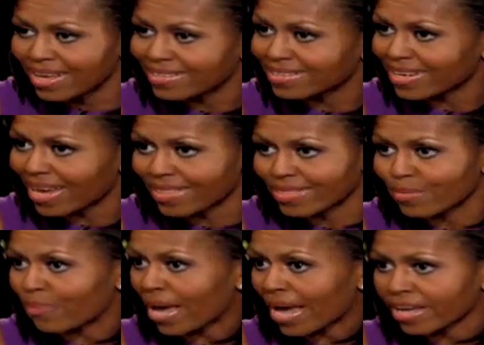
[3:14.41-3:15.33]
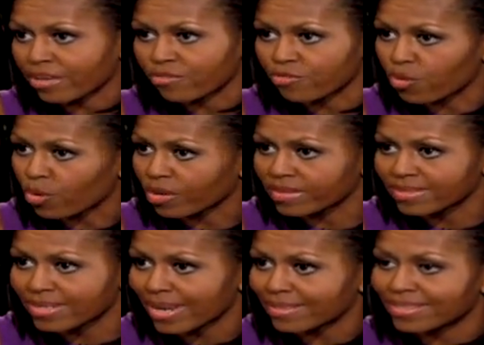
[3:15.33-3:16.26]
It's not the back and forth.
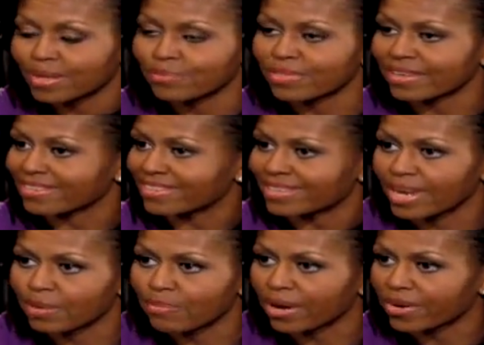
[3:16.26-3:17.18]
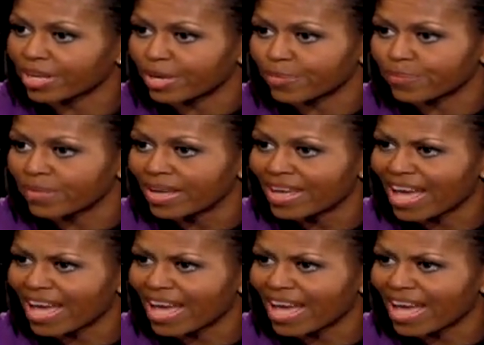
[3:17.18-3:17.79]
It's not something said about him.